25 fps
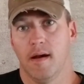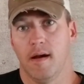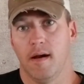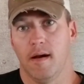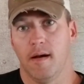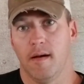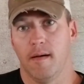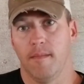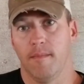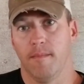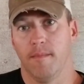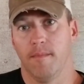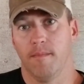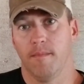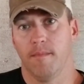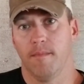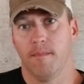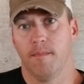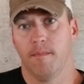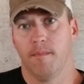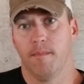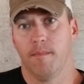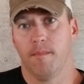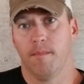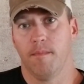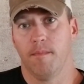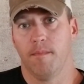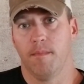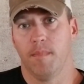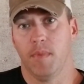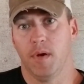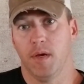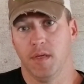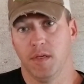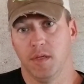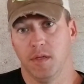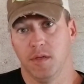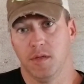Um,
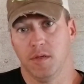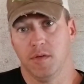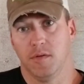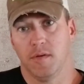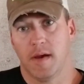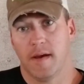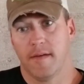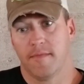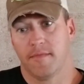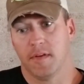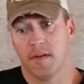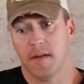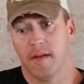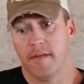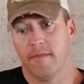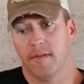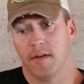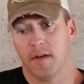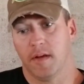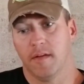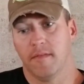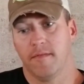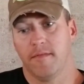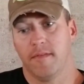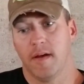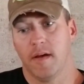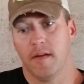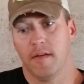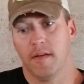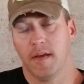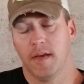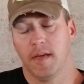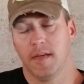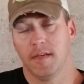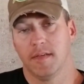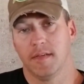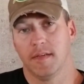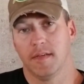but you do have to have a good
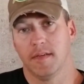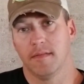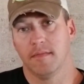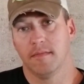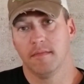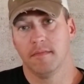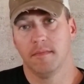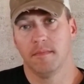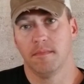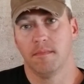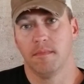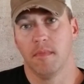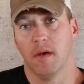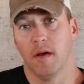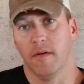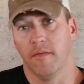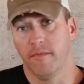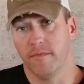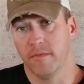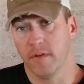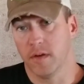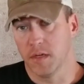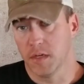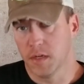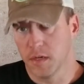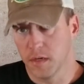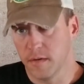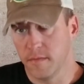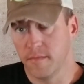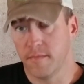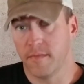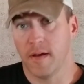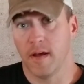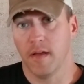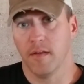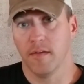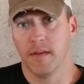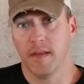foundation. good
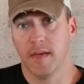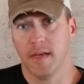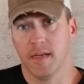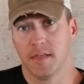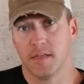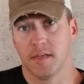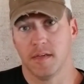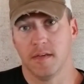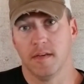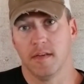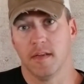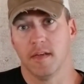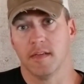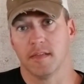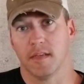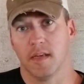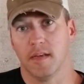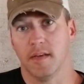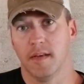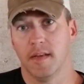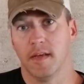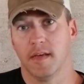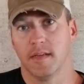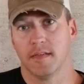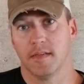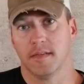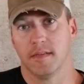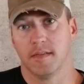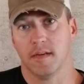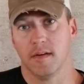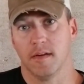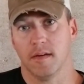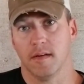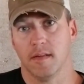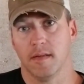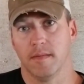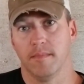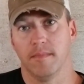foundation doesn't
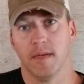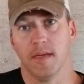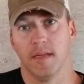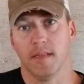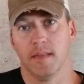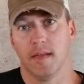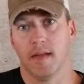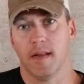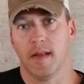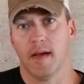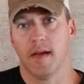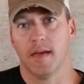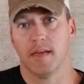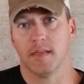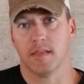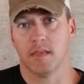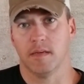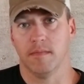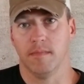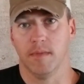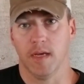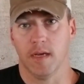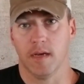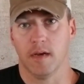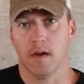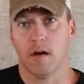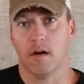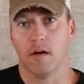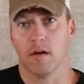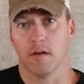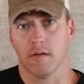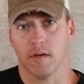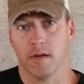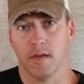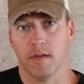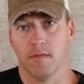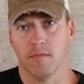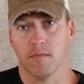necessarily mean that it has to be
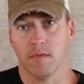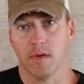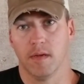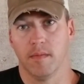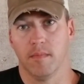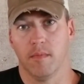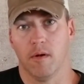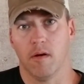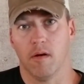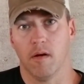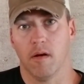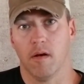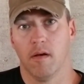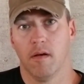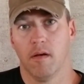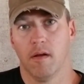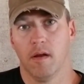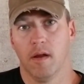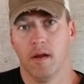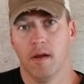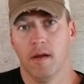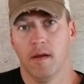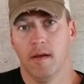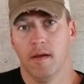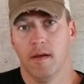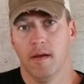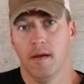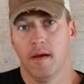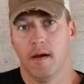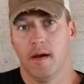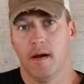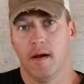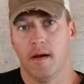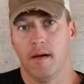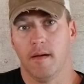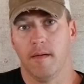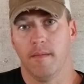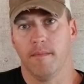concrete and rebar.
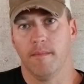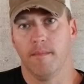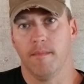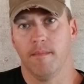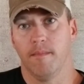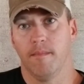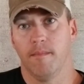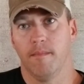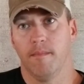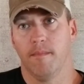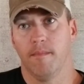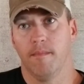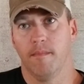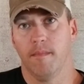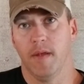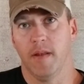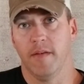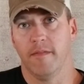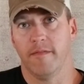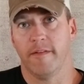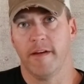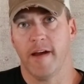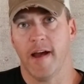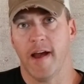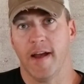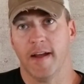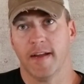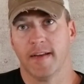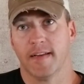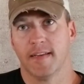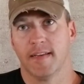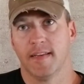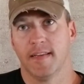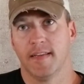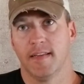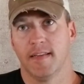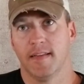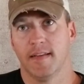Um, in
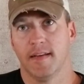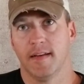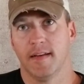fact,